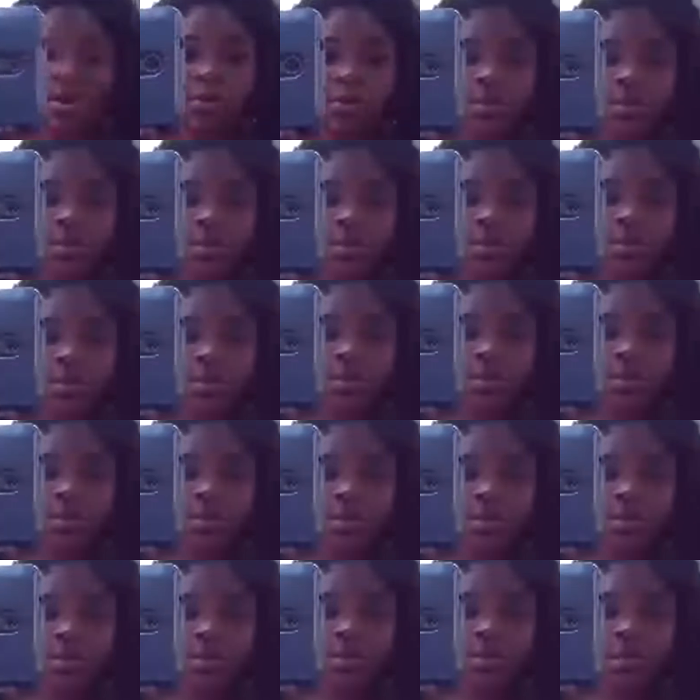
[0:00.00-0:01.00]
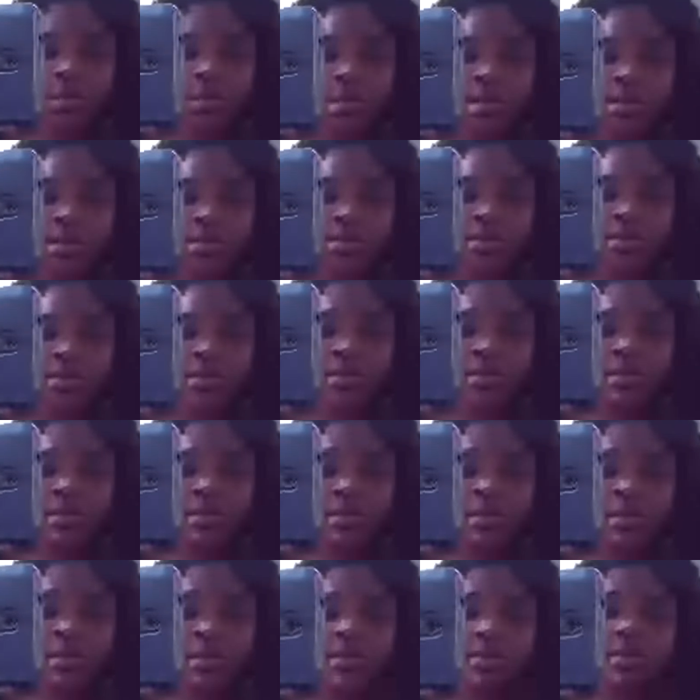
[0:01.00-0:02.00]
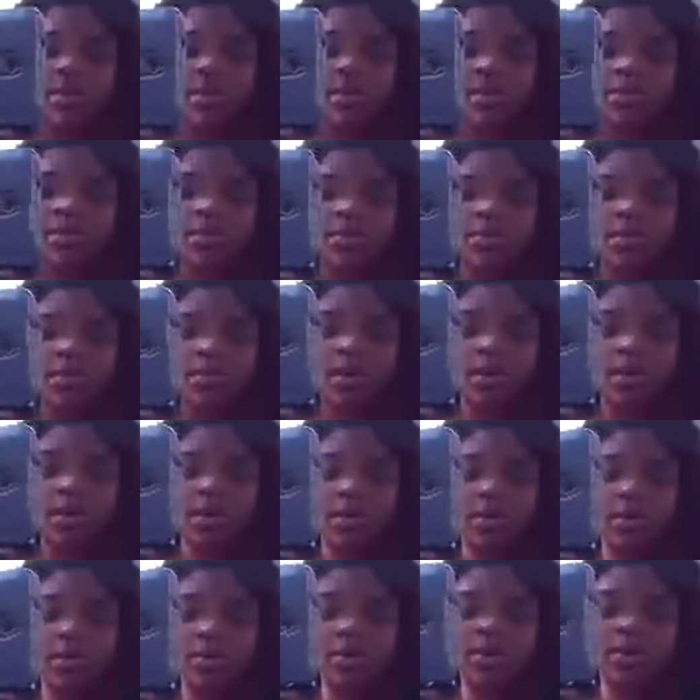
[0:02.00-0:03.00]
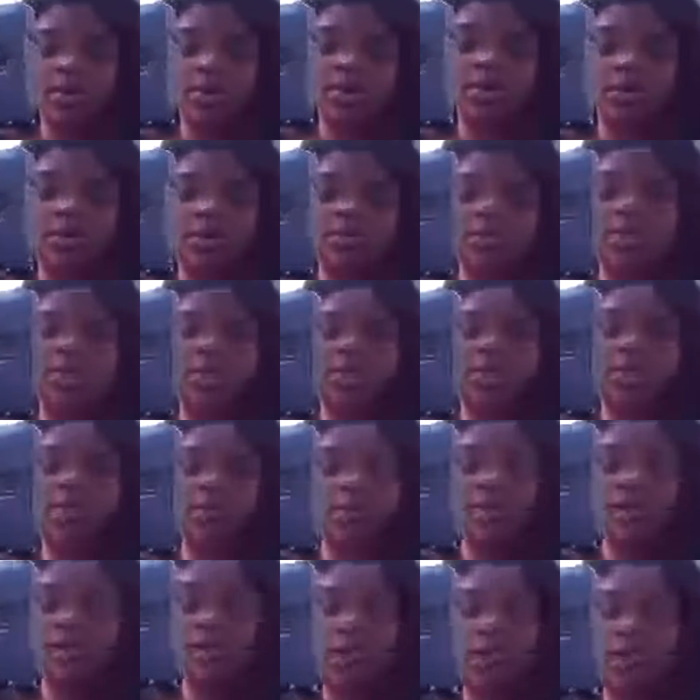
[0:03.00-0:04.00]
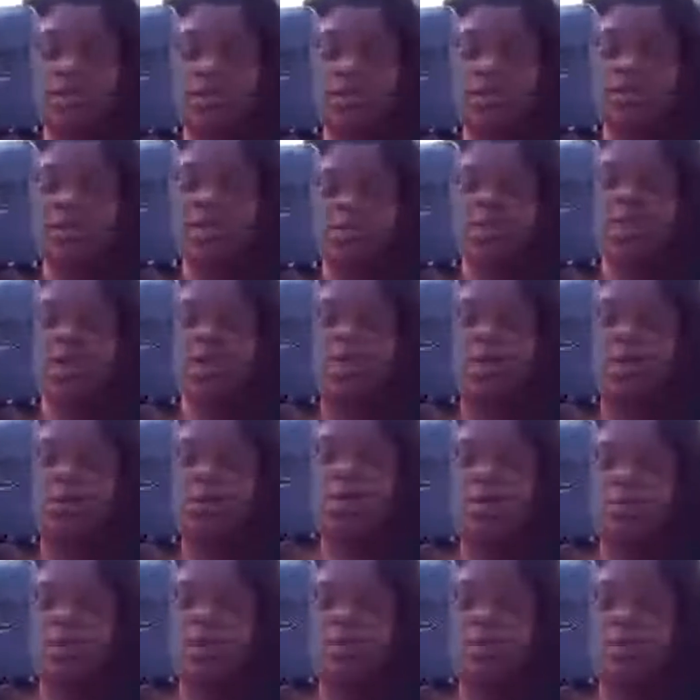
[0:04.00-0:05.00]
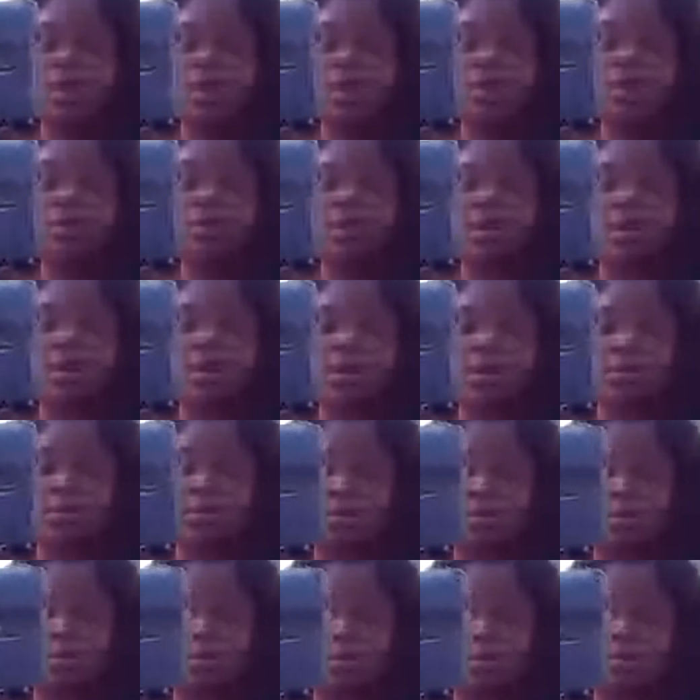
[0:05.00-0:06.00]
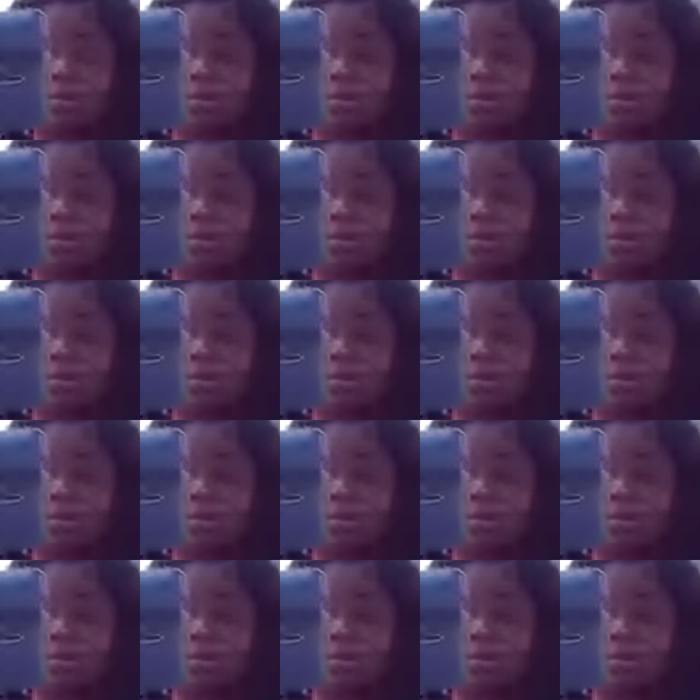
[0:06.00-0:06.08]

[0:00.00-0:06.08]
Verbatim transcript: right city are you in right now? Okay, let's, let's See, I'm like one letter at a time.